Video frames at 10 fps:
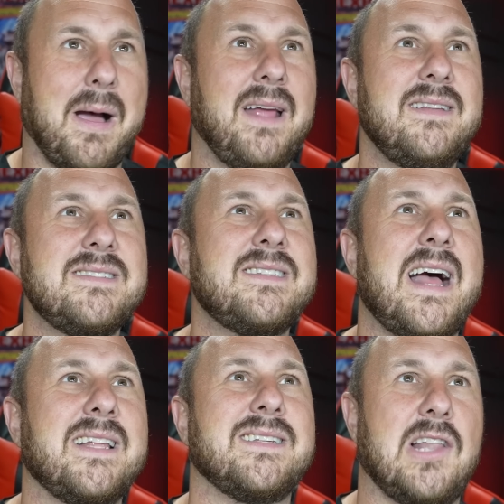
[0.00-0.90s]
buying this.
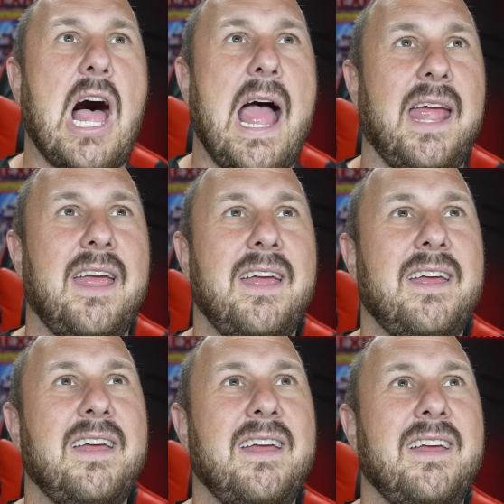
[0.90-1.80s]
That is a lie.
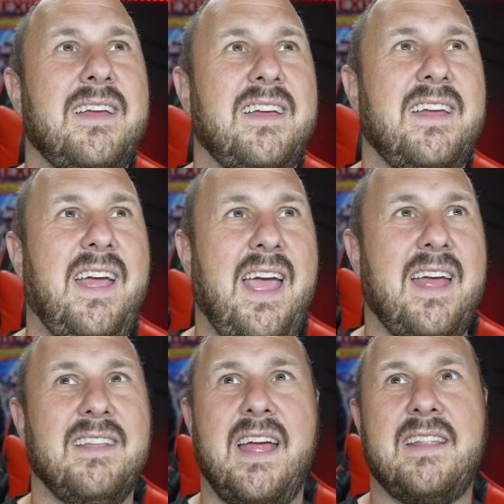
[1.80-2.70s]

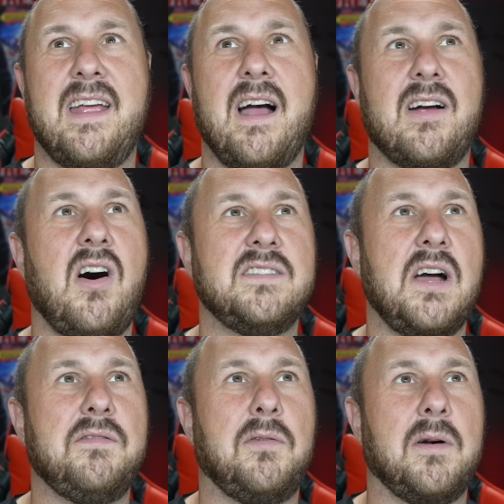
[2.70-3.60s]
And like they got called
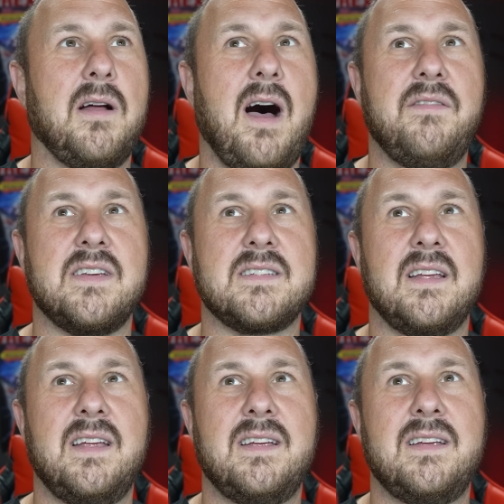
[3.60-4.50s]
out for it, obviously.